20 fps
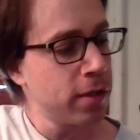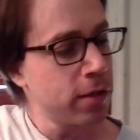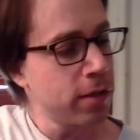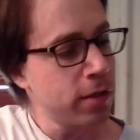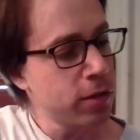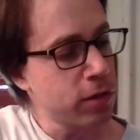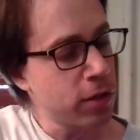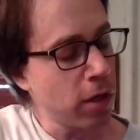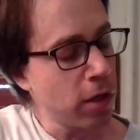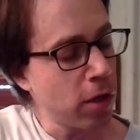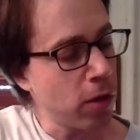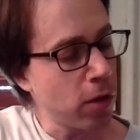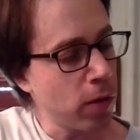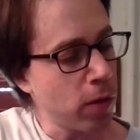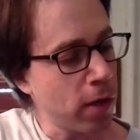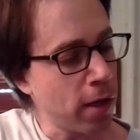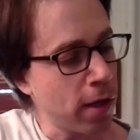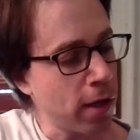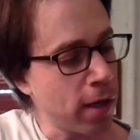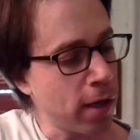
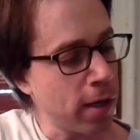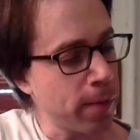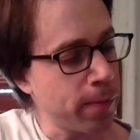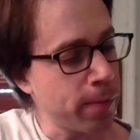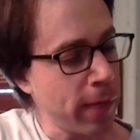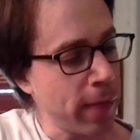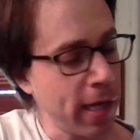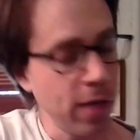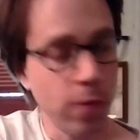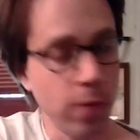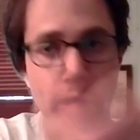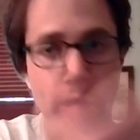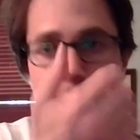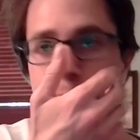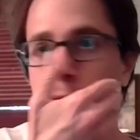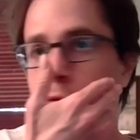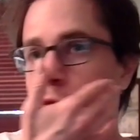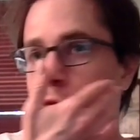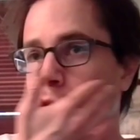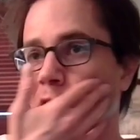So, anyway,
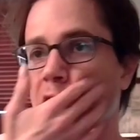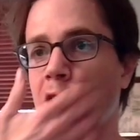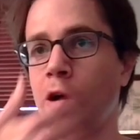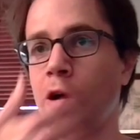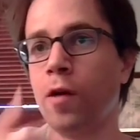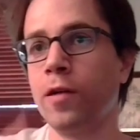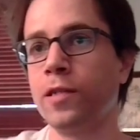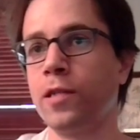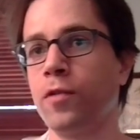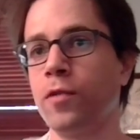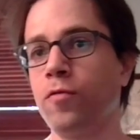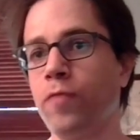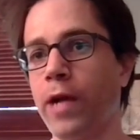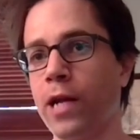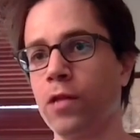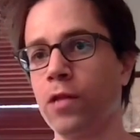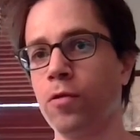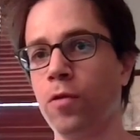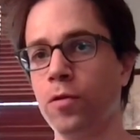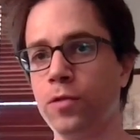the guitar is in
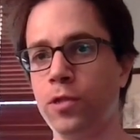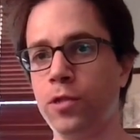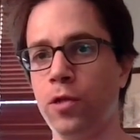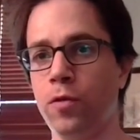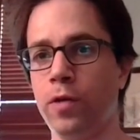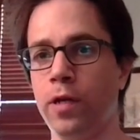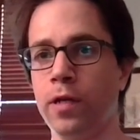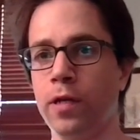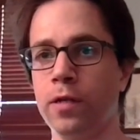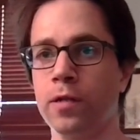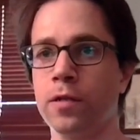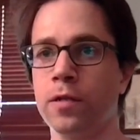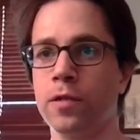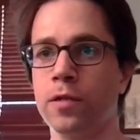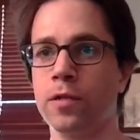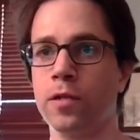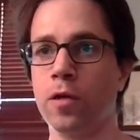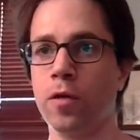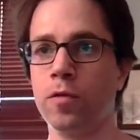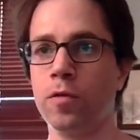regular old tuning,
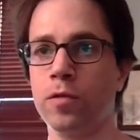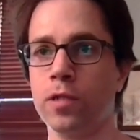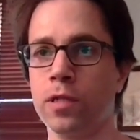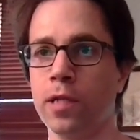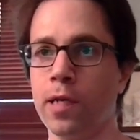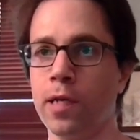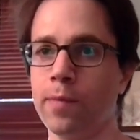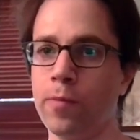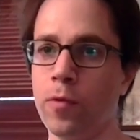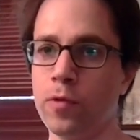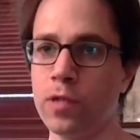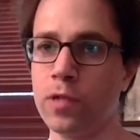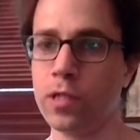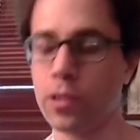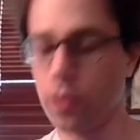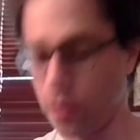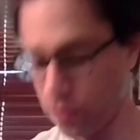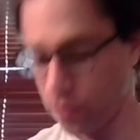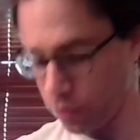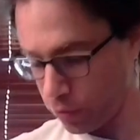so just like most
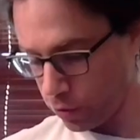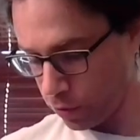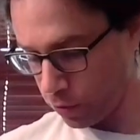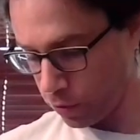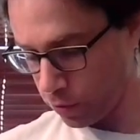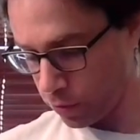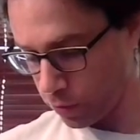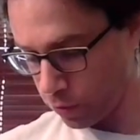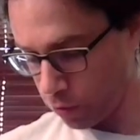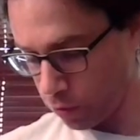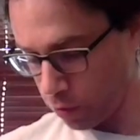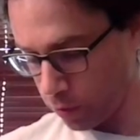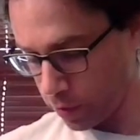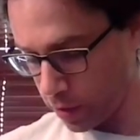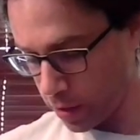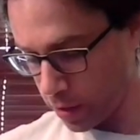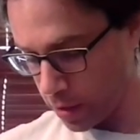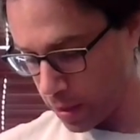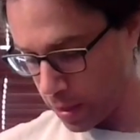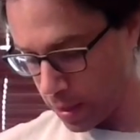guitars are tuned
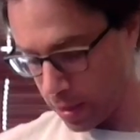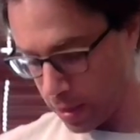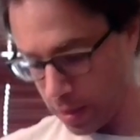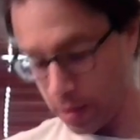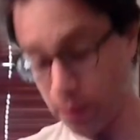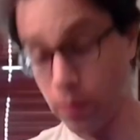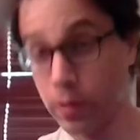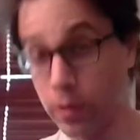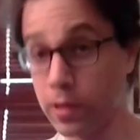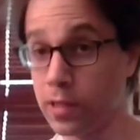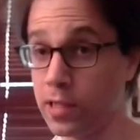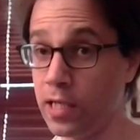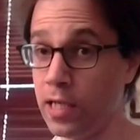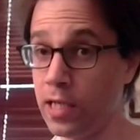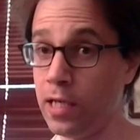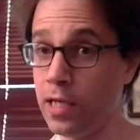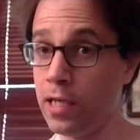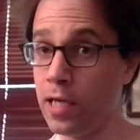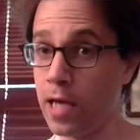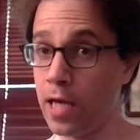normally, which is E,
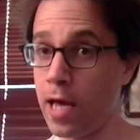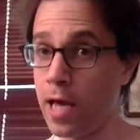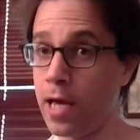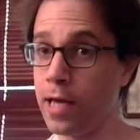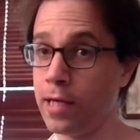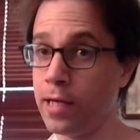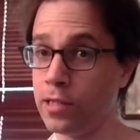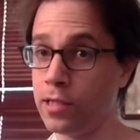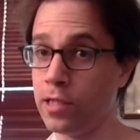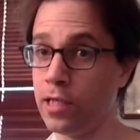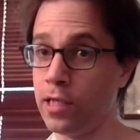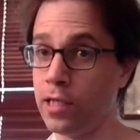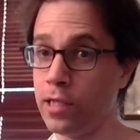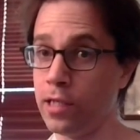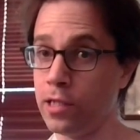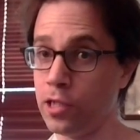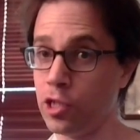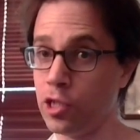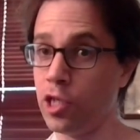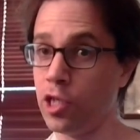A,
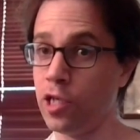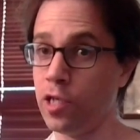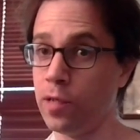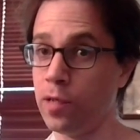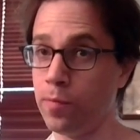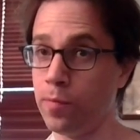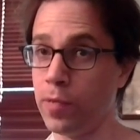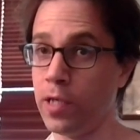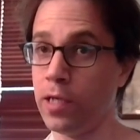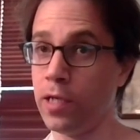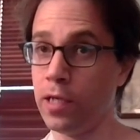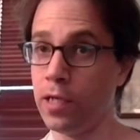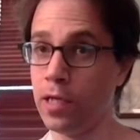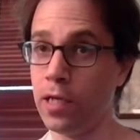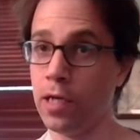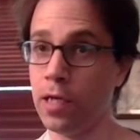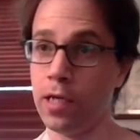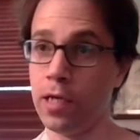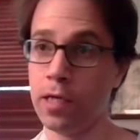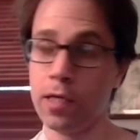D, G, B,
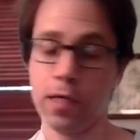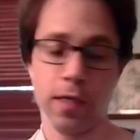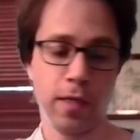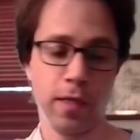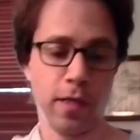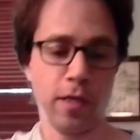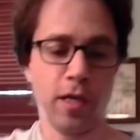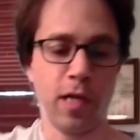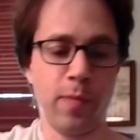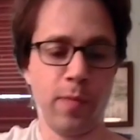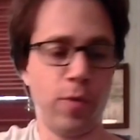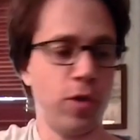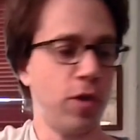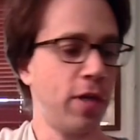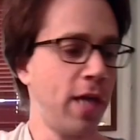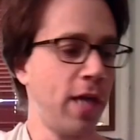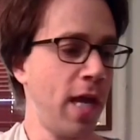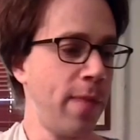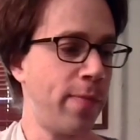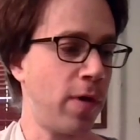E. Then you're going to put your
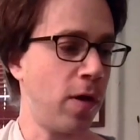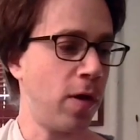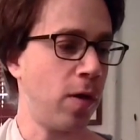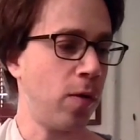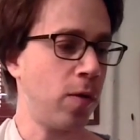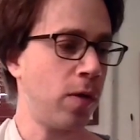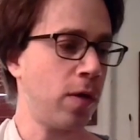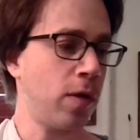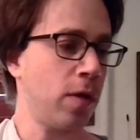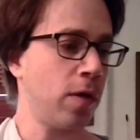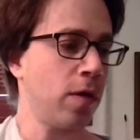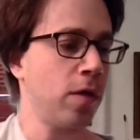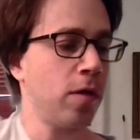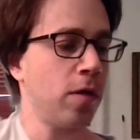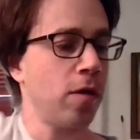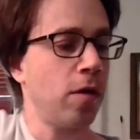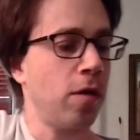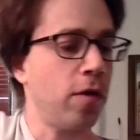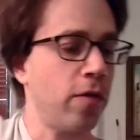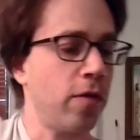capo
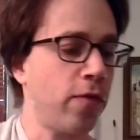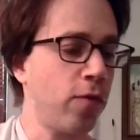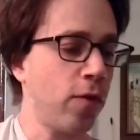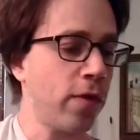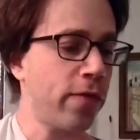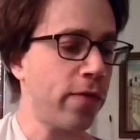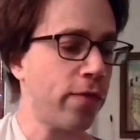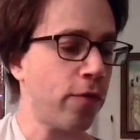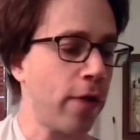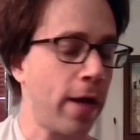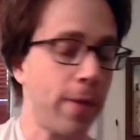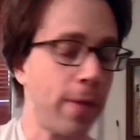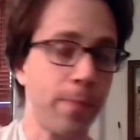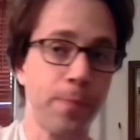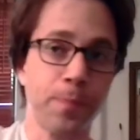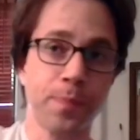on the 4th fret.